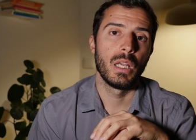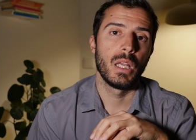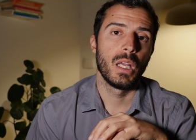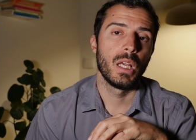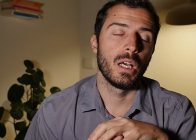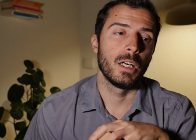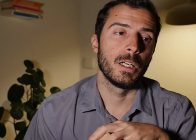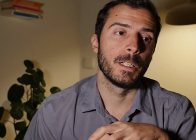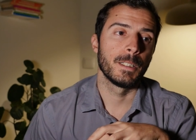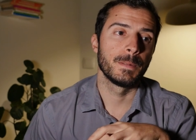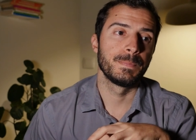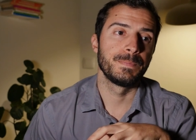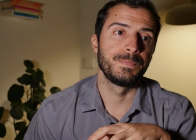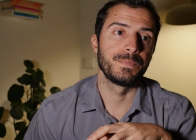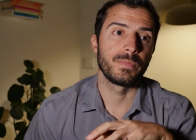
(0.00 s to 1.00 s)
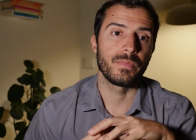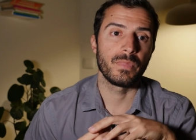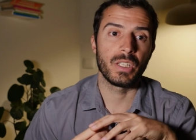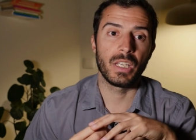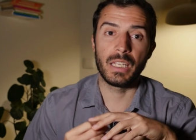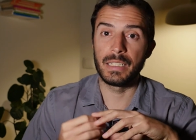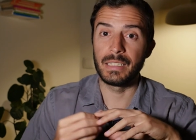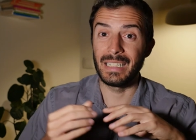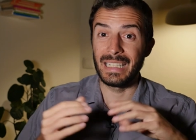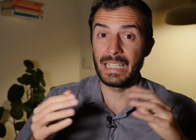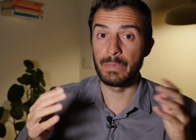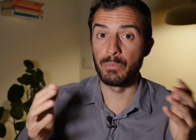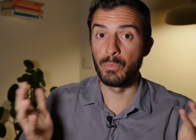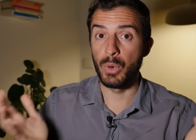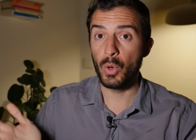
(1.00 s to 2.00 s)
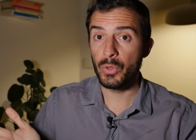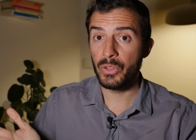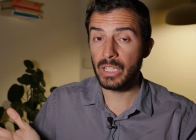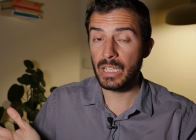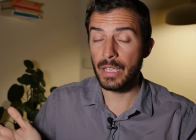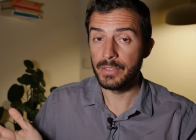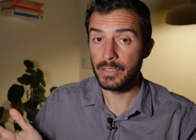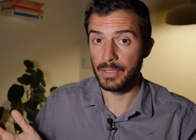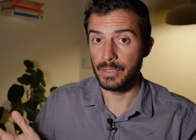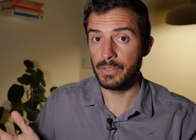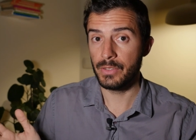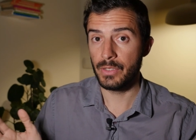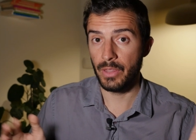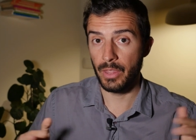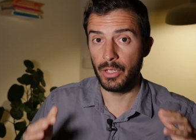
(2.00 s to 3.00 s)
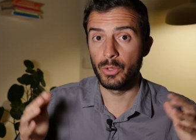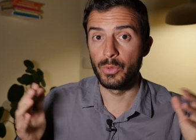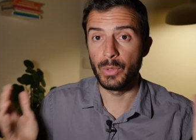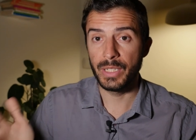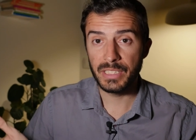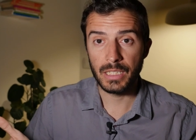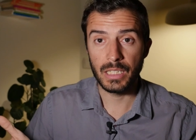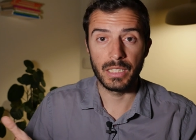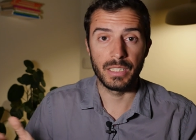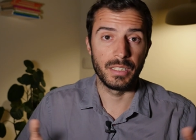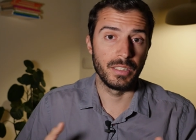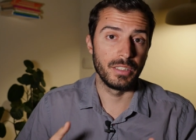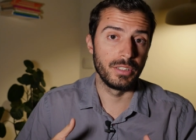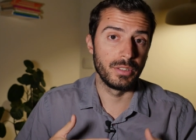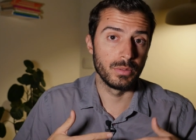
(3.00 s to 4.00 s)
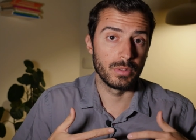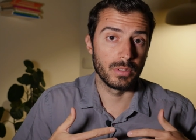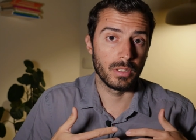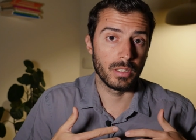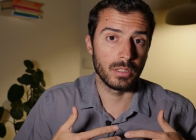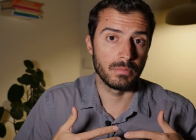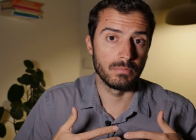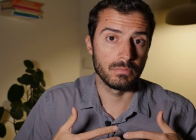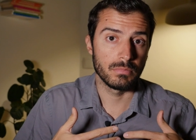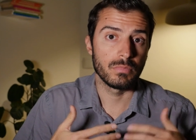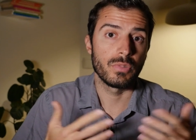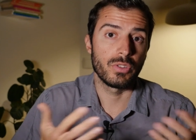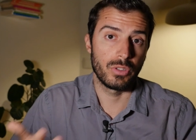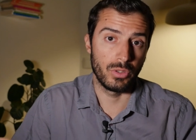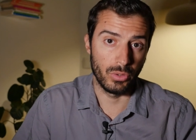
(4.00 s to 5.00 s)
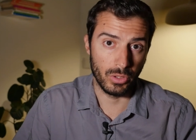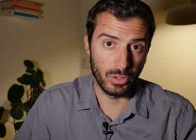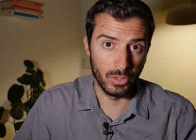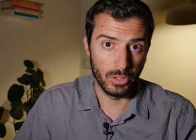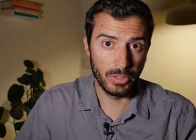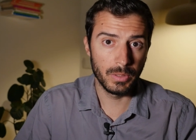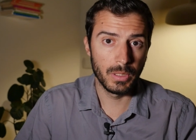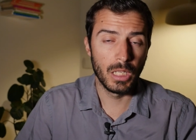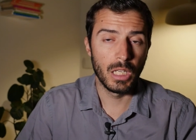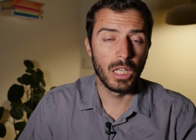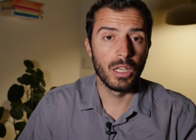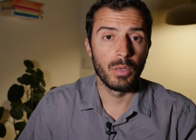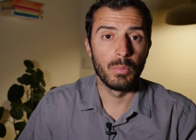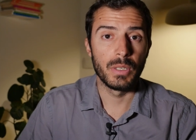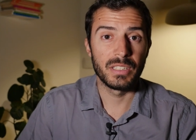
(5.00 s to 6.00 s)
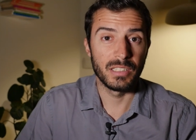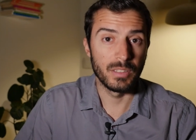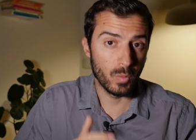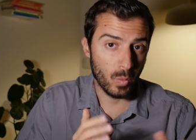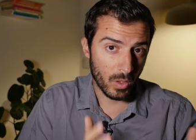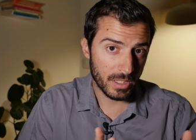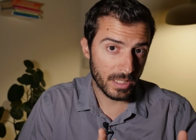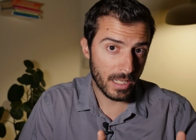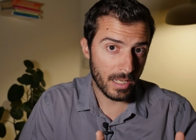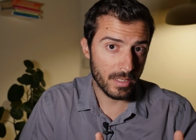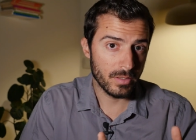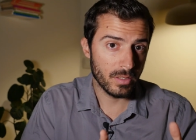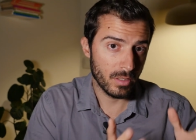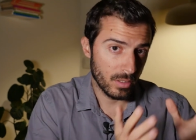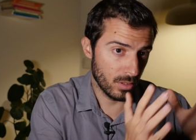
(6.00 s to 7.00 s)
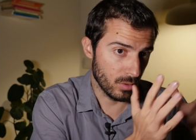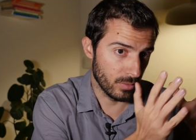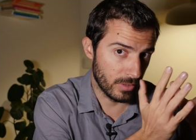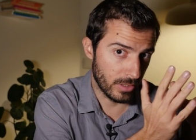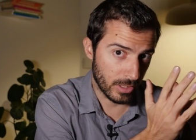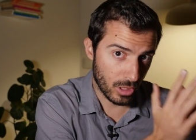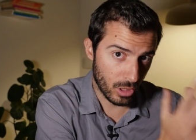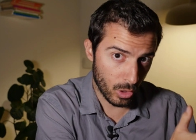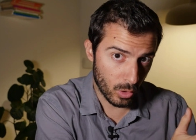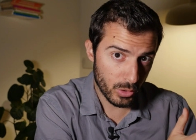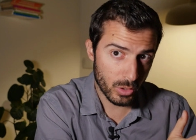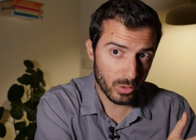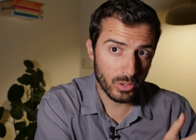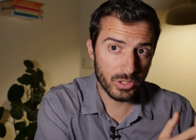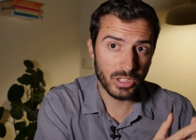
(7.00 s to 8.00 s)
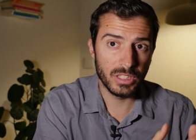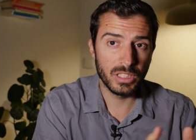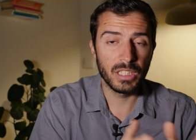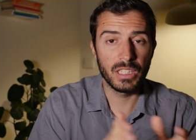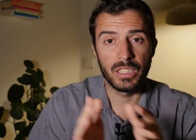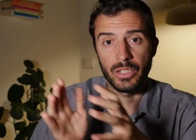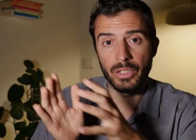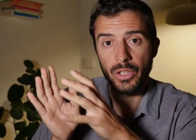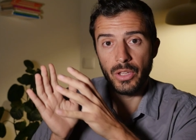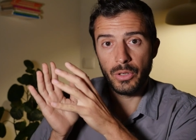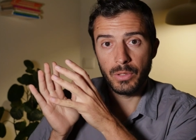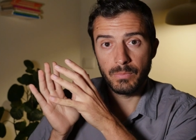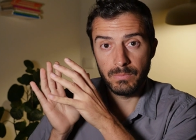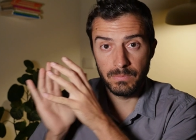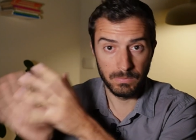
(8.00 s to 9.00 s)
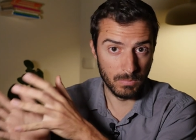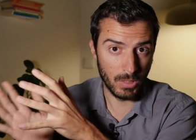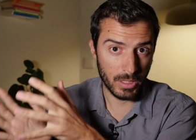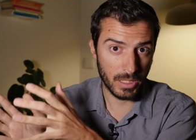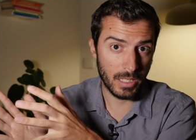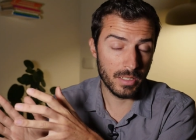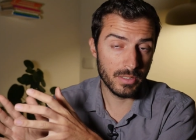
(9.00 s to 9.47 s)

Um, and in both cases, theoretically, you are circular, but in one case, you're very close to your city, in another case,